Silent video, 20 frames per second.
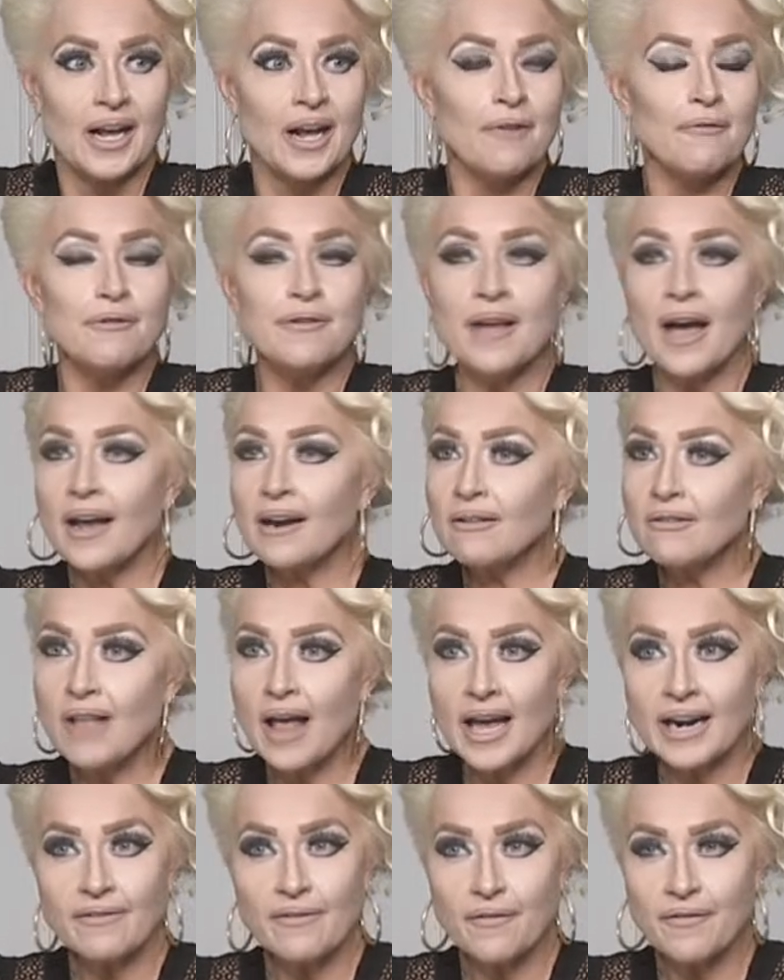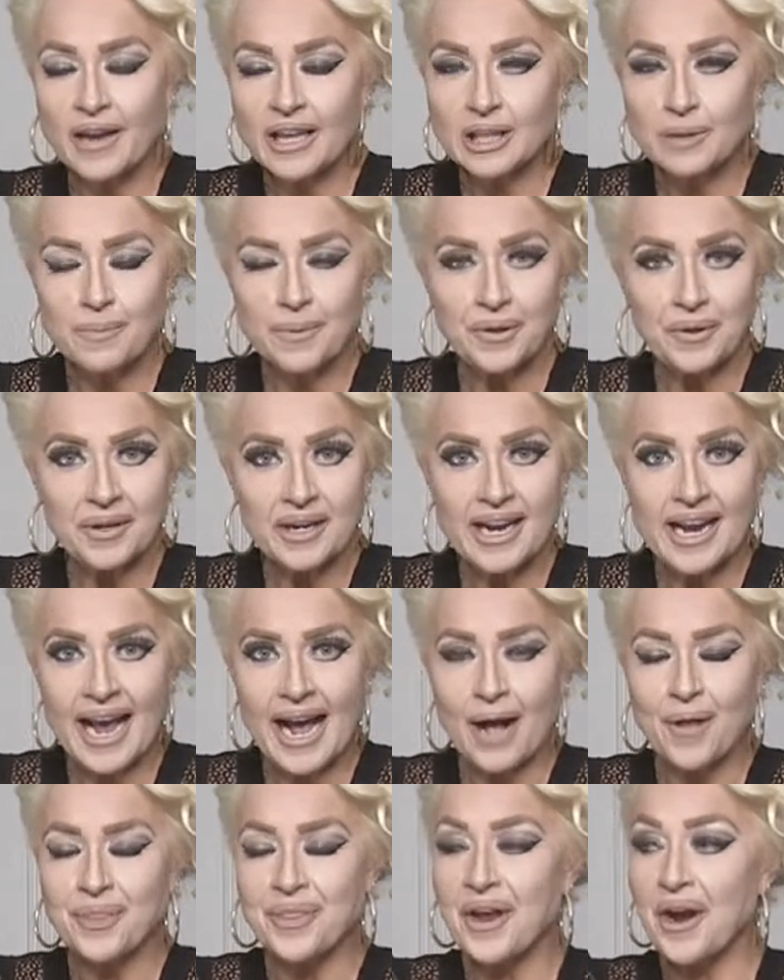Not a lot of availability
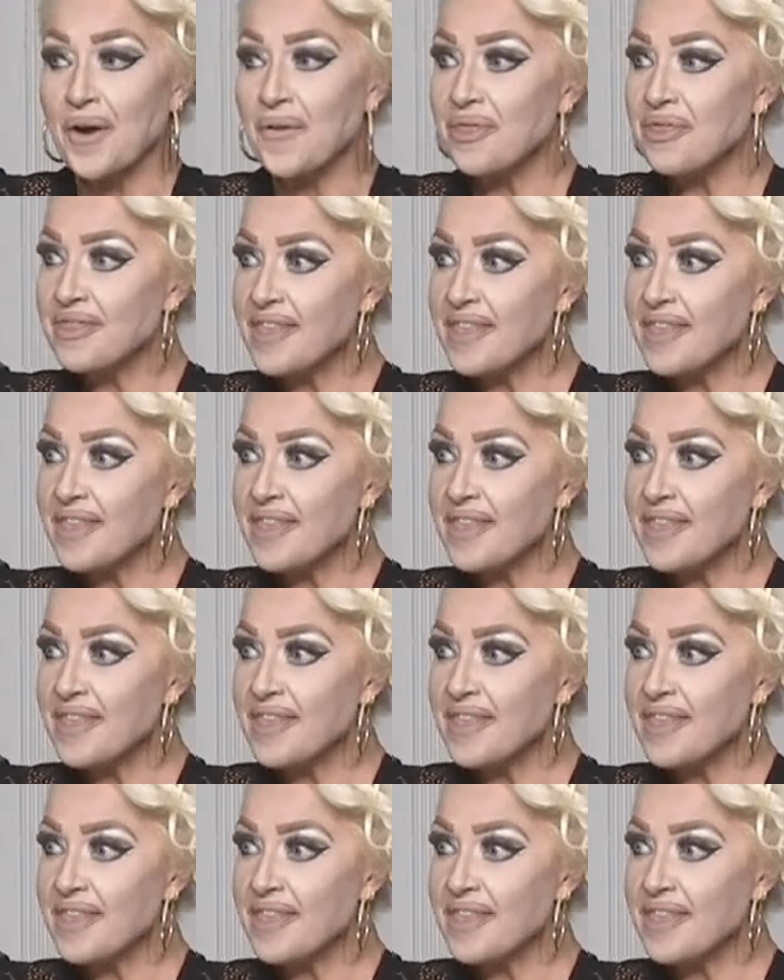out there.